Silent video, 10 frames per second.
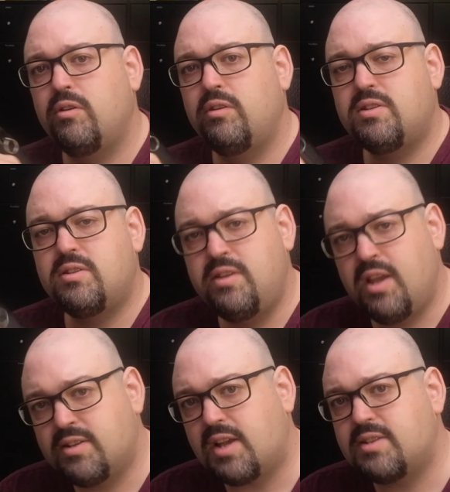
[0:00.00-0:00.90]
the
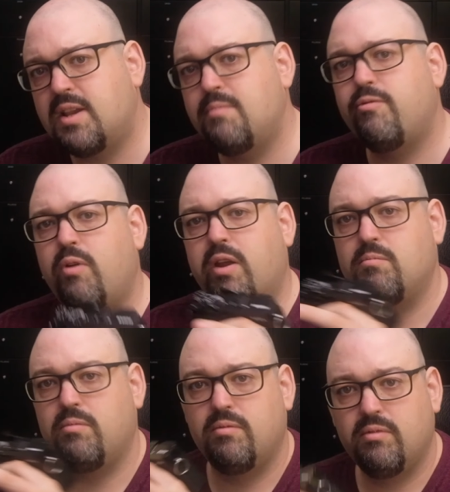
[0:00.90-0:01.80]
exact same
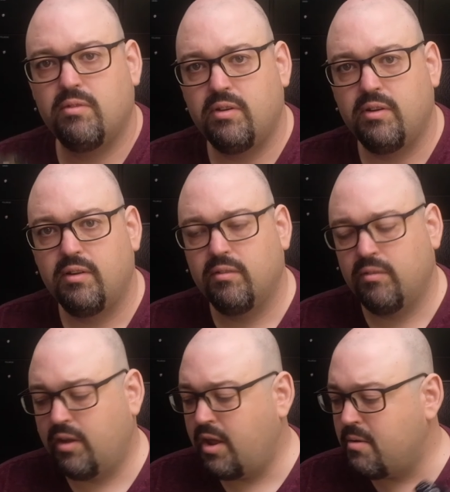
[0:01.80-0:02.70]
frame,
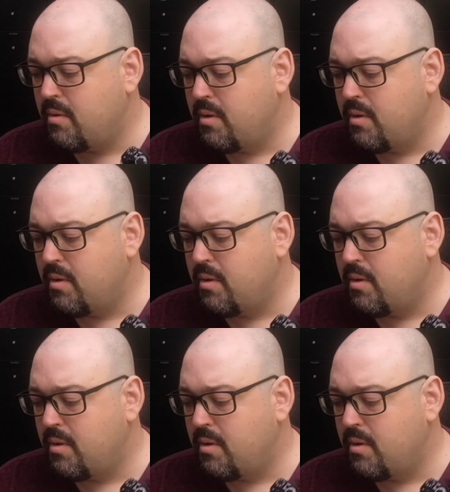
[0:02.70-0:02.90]
okay?